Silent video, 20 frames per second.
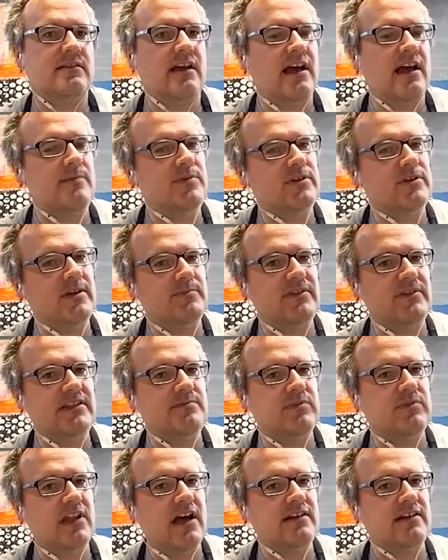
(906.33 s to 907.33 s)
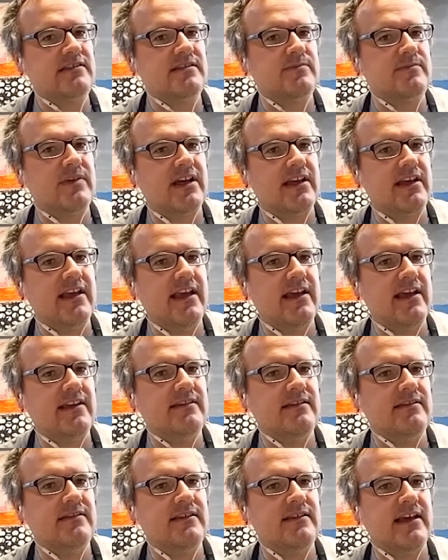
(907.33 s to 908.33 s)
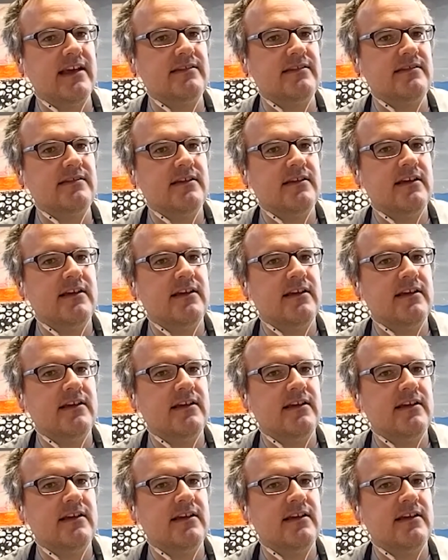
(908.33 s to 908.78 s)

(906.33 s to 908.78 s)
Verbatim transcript: I put up these blocks in my head that,